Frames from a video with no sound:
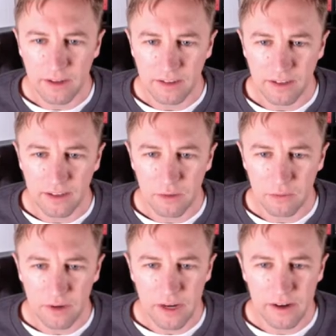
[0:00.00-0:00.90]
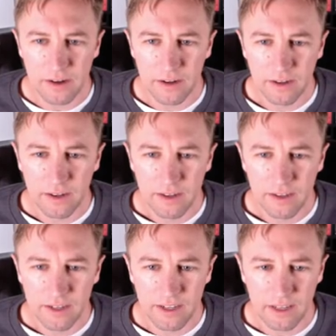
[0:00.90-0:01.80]
land, this one right here,
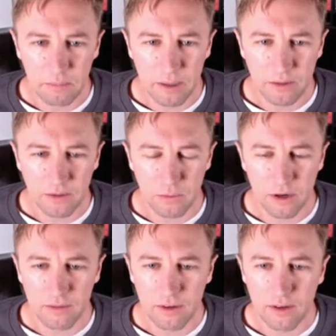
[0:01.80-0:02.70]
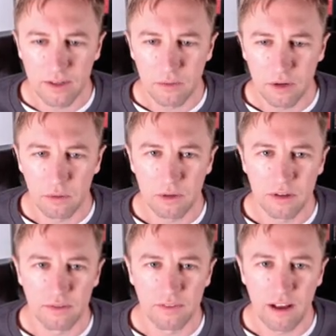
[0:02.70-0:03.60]
kind of like bounced wherever, and then when I went to
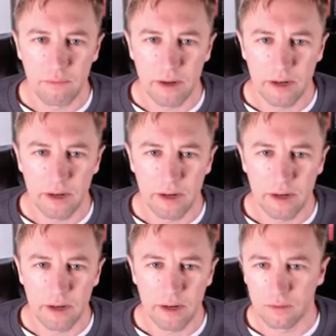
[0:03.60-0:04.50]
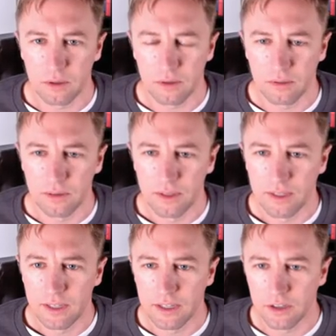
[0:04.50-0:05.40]
the five minute chart, well,
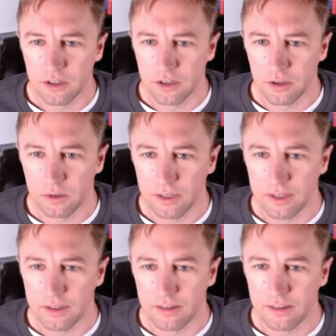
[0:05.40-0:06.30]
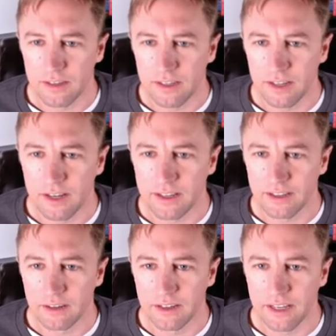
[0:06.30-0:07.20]
it just go ahead and see that
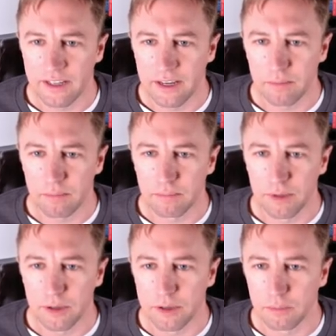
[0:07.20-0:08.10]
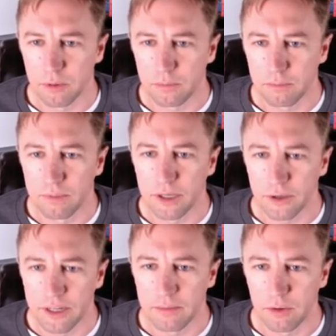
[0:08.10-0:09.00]
is the eight day period,
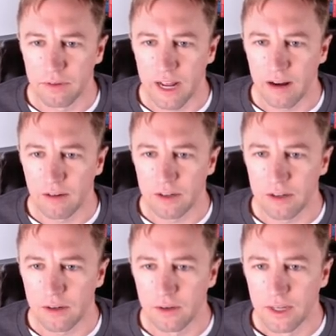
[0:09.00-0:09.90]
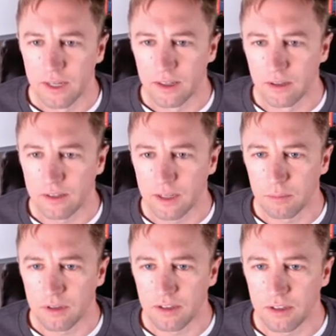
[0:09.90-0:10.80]
period moving average. So it looks like it
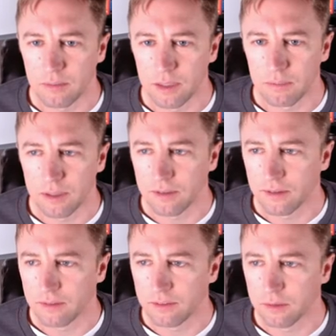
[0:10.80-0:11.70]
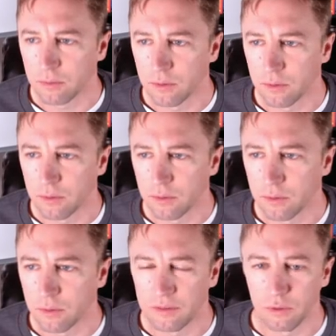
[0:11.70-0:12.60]
potentially might bounce off this point to one
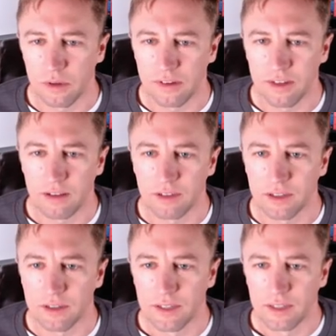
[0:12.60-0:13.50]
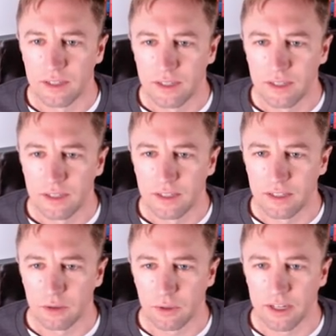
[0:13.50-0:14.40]
oh eight forty-seven.
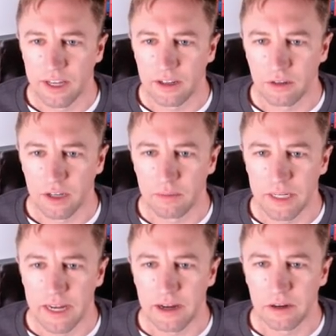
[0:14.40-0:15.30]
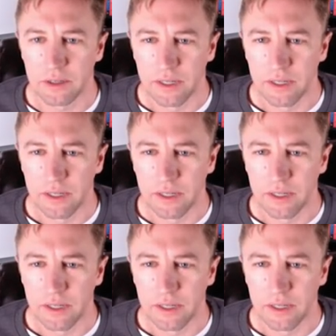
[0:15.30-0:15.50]
This red candle's coming down.